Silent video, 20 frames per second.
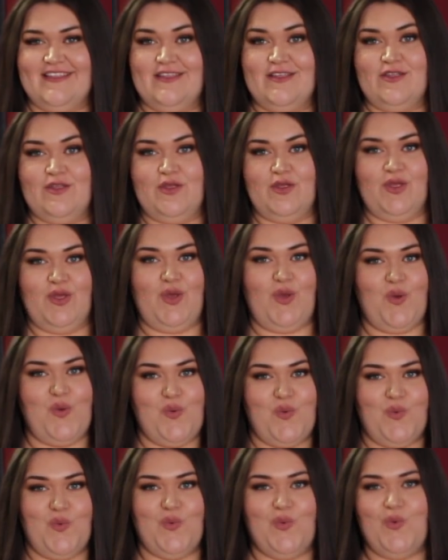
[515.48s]
It's definitely
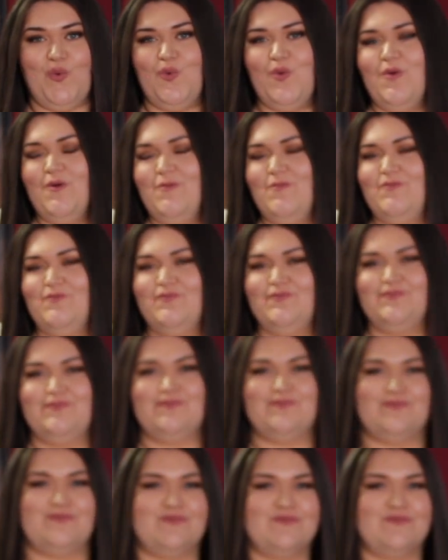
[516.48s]
like a beach shirt.